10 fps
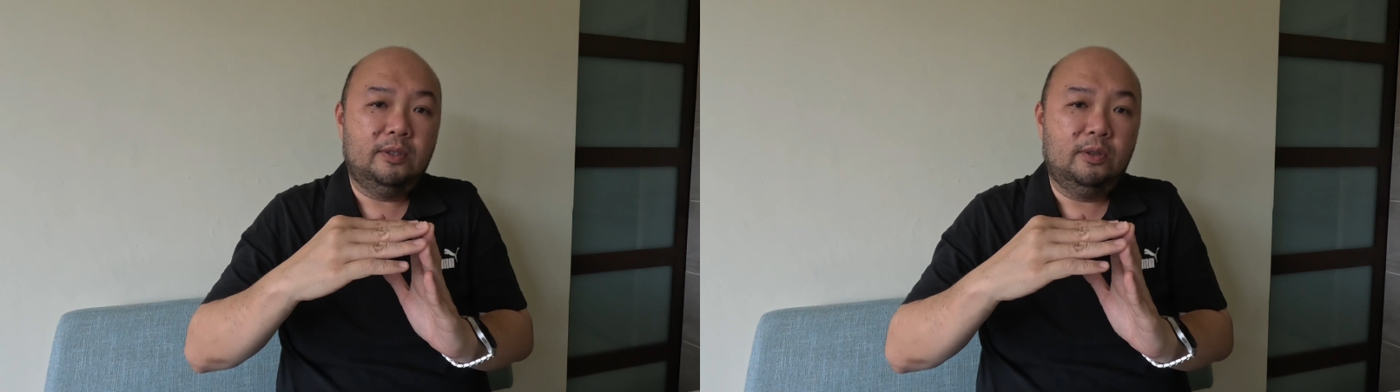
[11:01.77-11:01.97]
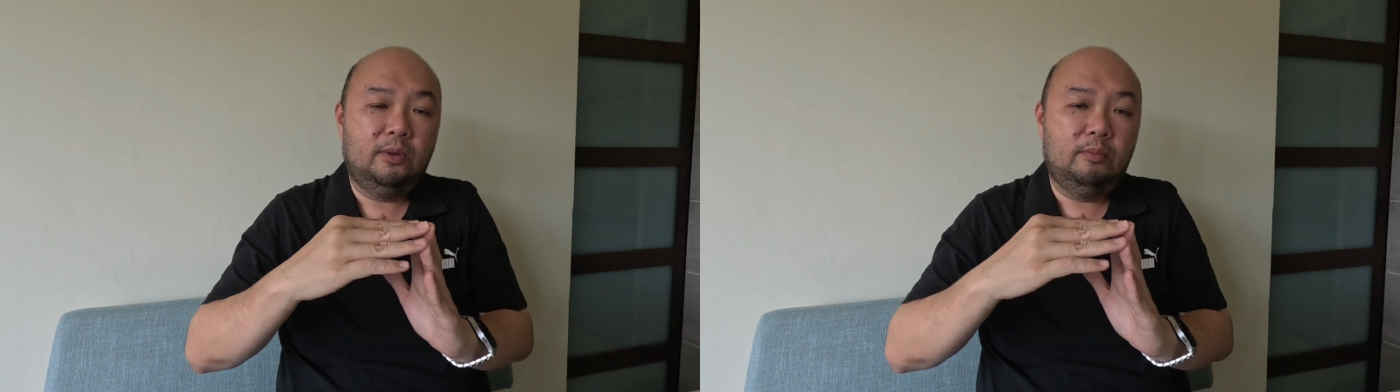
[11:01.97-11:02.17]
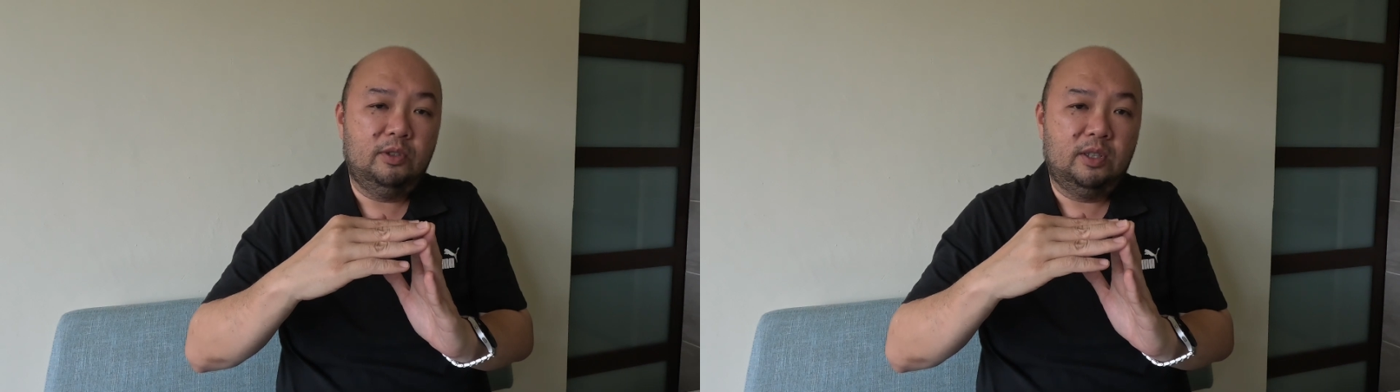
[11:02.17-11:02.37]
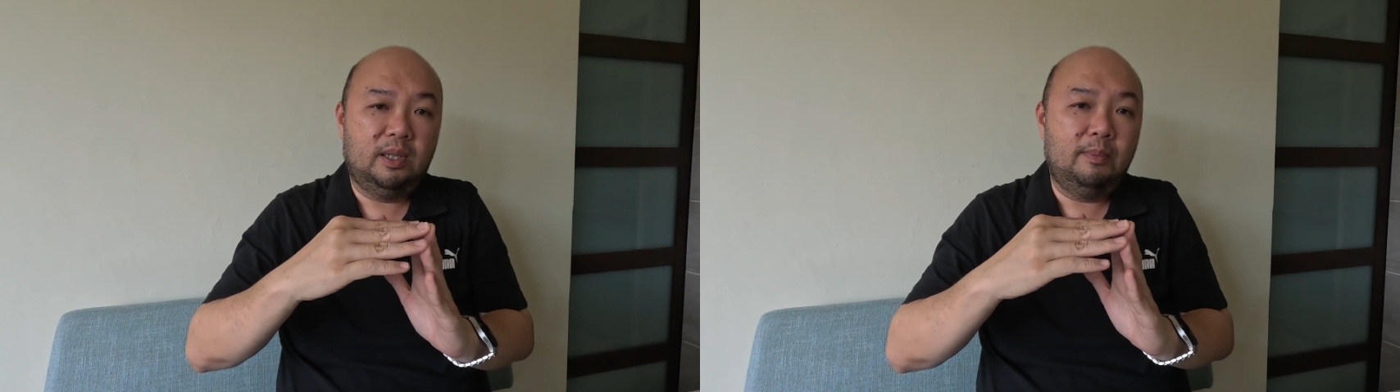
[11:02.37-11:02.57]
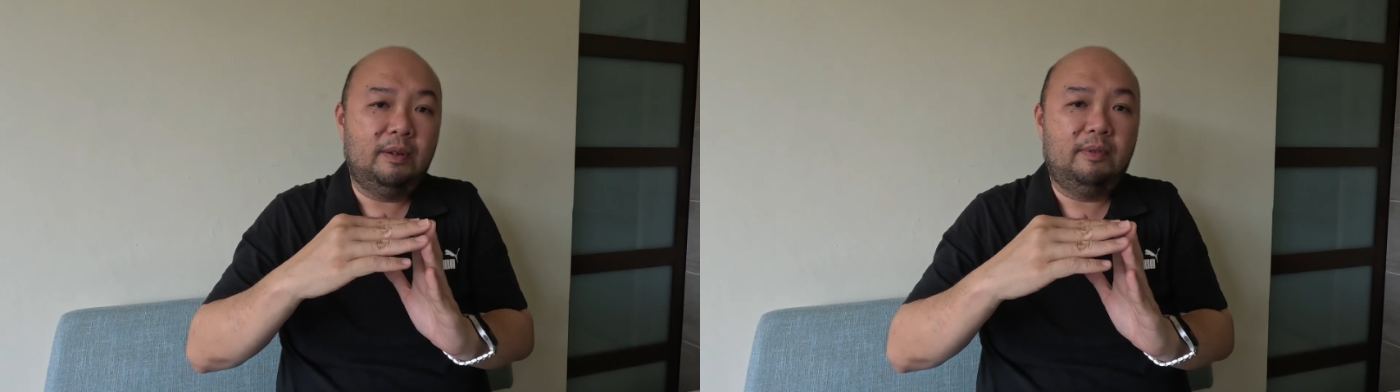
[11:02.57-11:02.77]
so most of
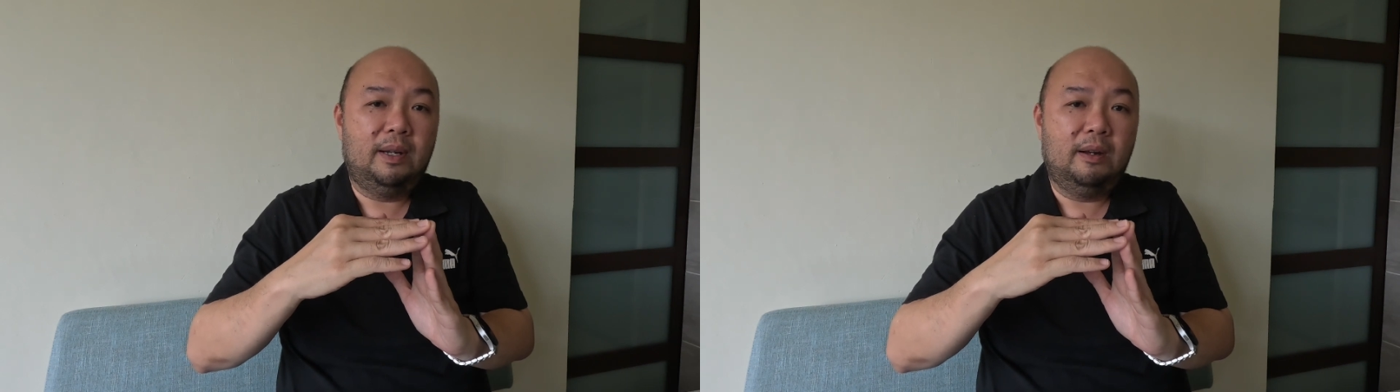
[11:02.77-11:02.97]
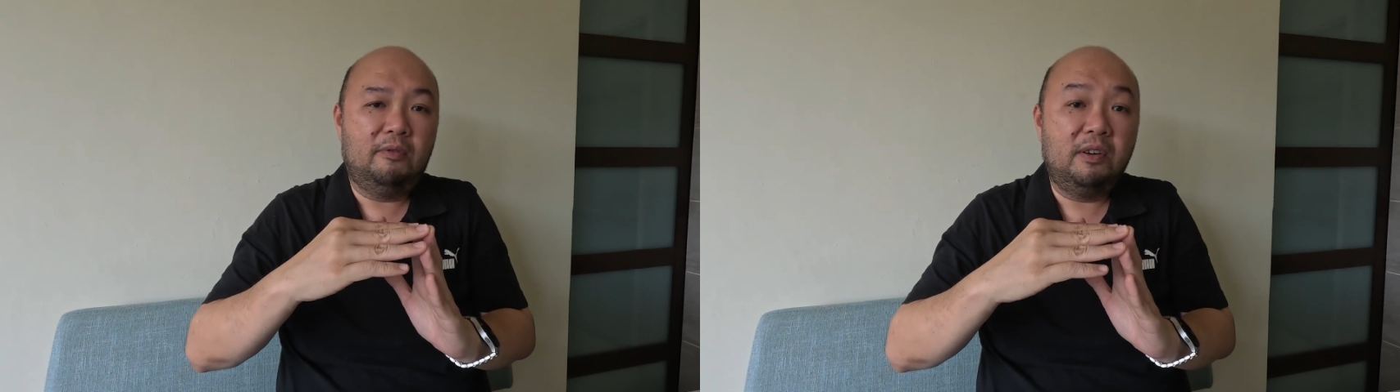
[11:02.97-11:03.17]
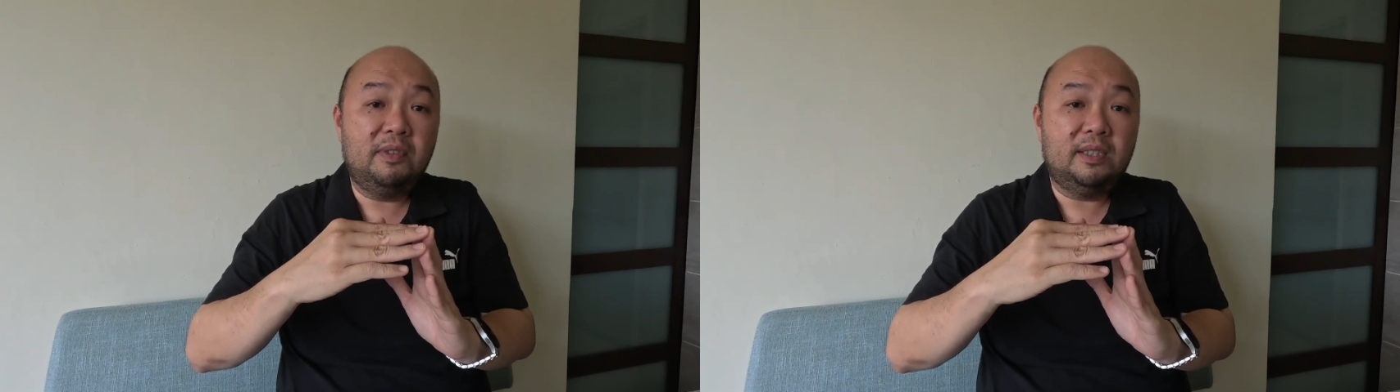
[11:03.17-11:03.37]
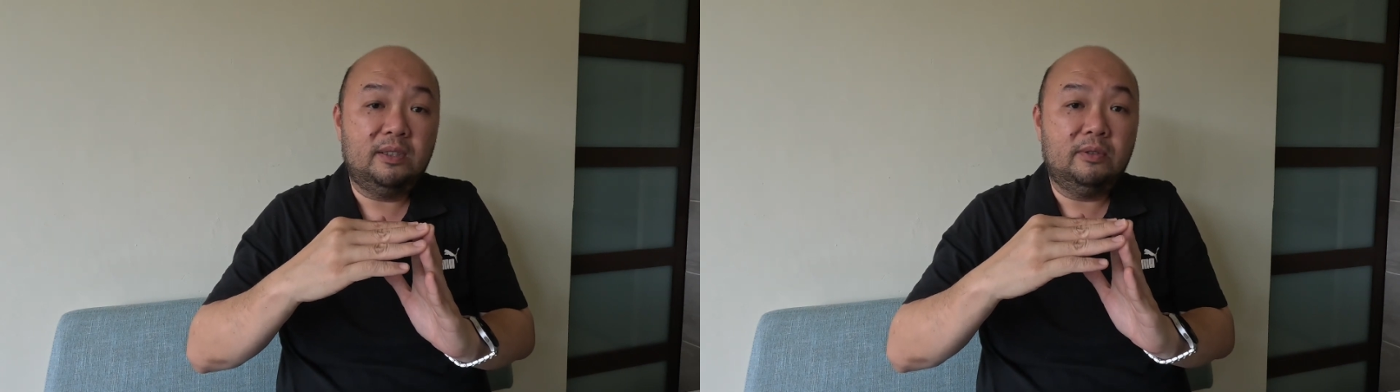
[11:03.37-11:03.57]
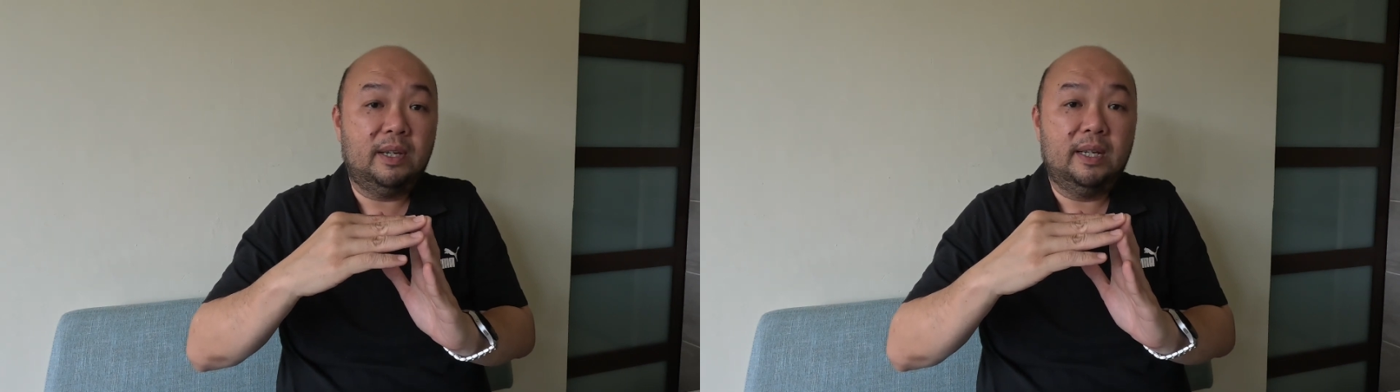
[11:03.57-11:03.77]
the time when they're
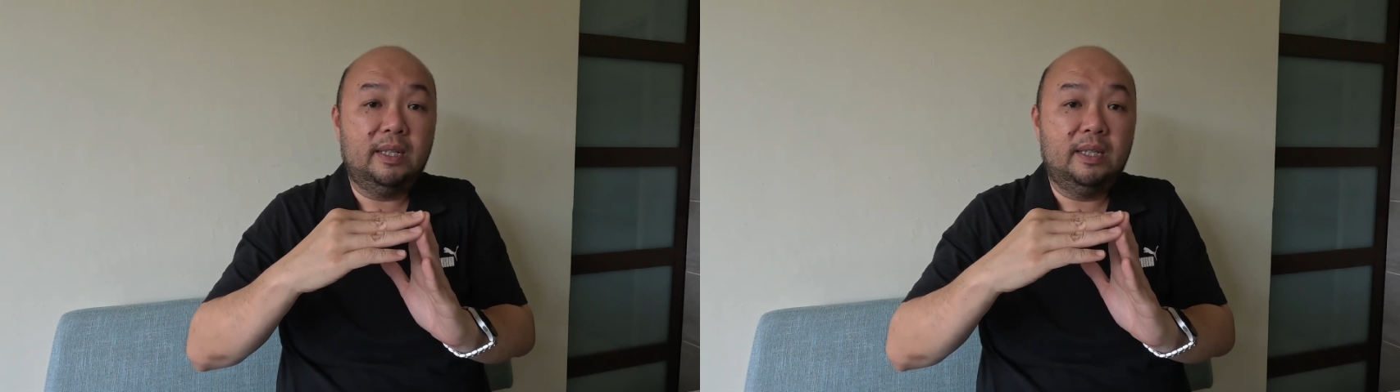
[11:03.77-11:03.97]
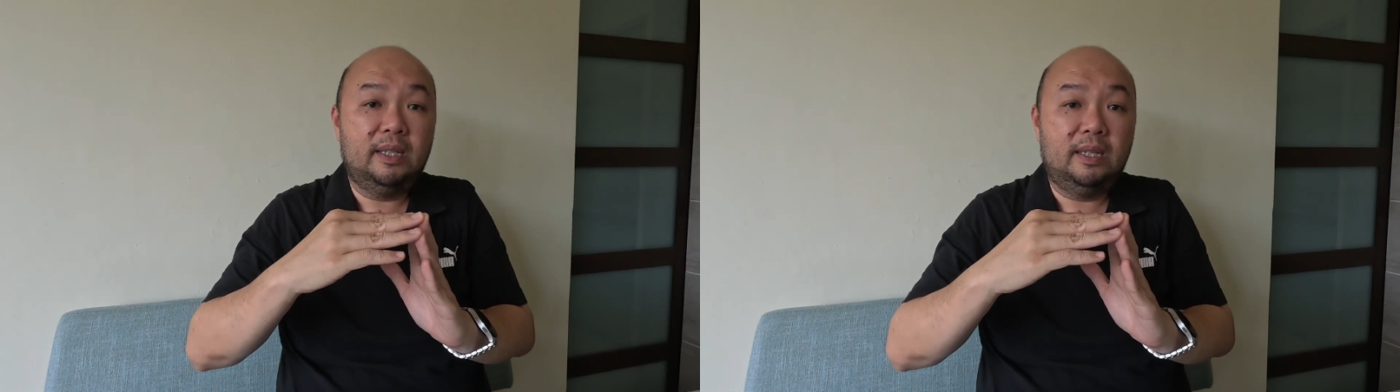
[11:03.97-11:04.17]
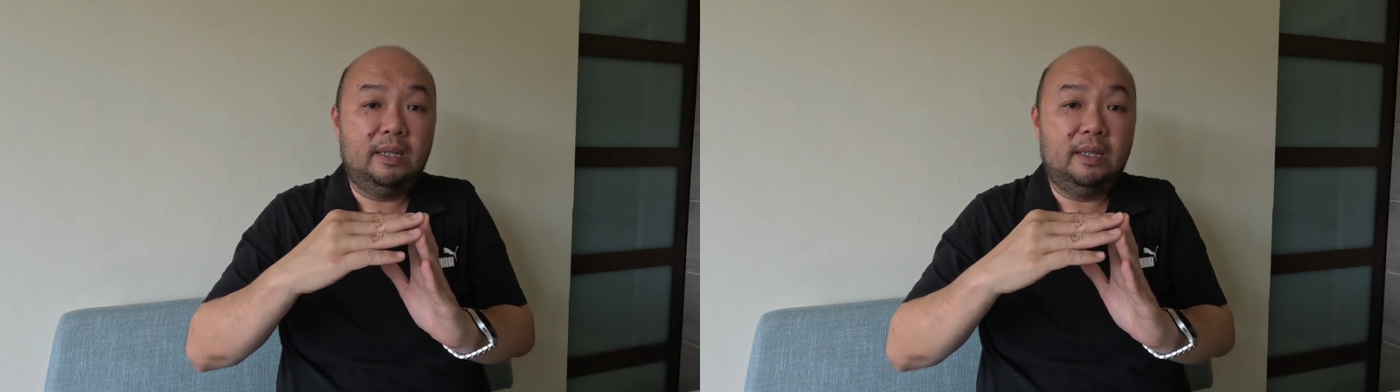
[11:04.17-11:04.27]
riveted together,